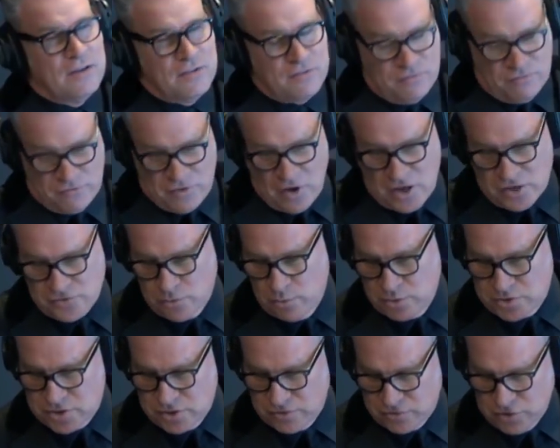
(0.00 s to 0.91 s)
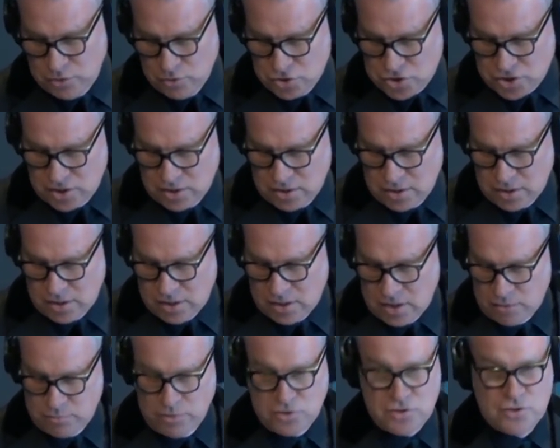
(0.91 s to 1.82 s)
Fast forward to the future,
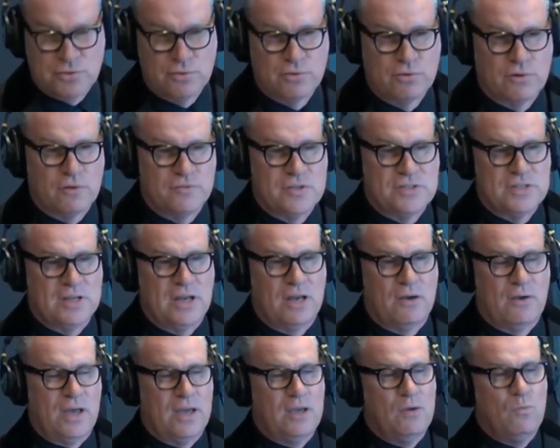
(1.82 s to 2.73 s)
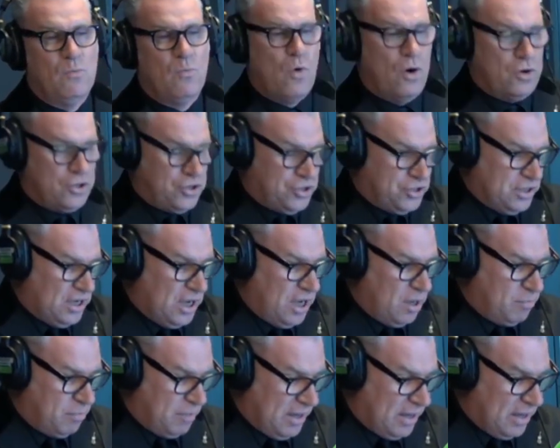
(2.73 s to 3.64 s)
Richard Thorncroft is now a
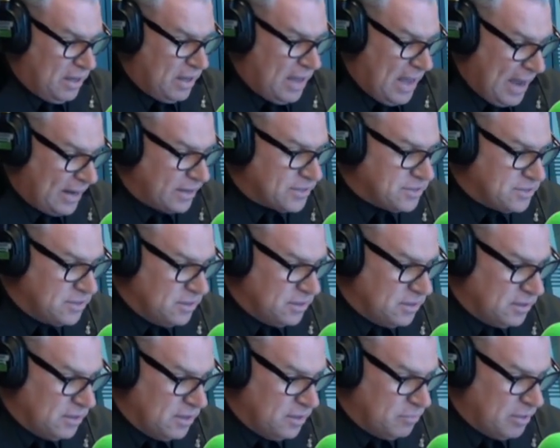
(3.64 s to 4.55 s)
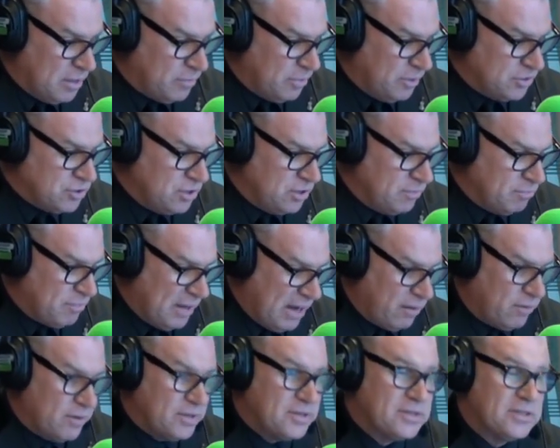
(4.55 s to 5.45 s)
washed-up actor, played by Julian
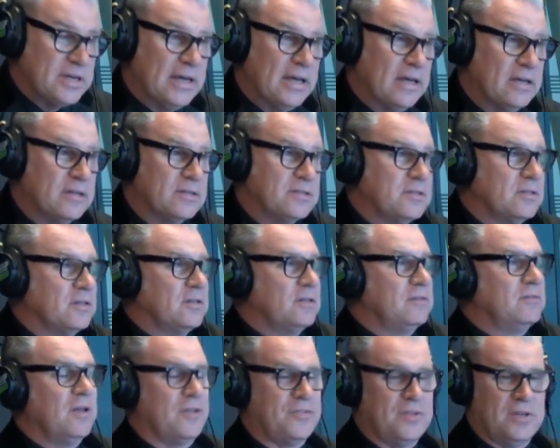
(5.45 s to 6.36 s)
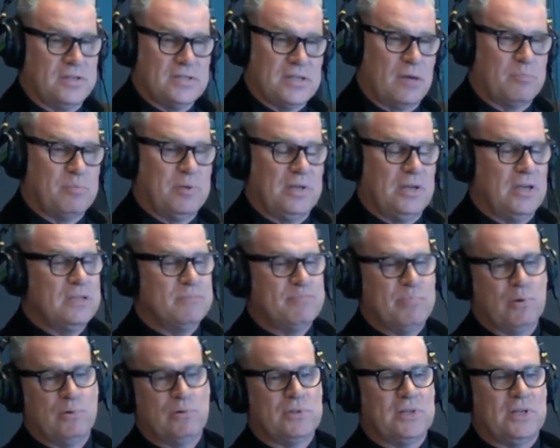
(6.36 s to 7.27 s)
Barrett, and nothing's happening. He's
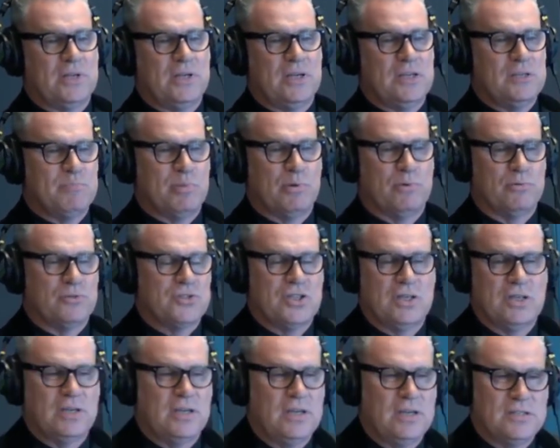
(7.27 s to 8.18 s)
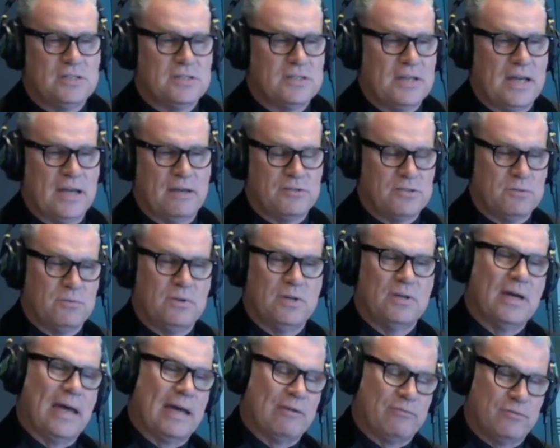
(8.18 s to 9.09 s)
balding, he's paunching, he's now
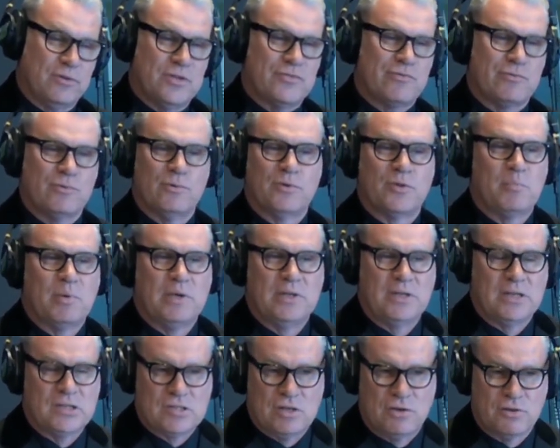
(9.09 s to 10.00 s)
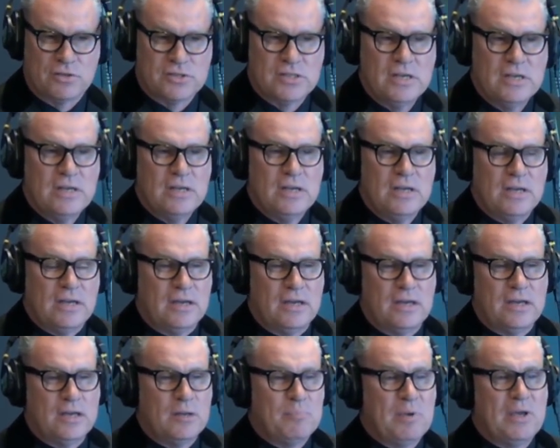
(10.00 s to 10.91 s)
doing adverts for orthopedic socks.
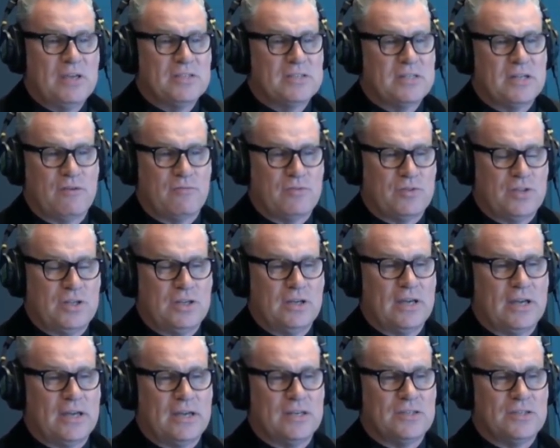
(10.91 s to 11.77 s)
It appears that everything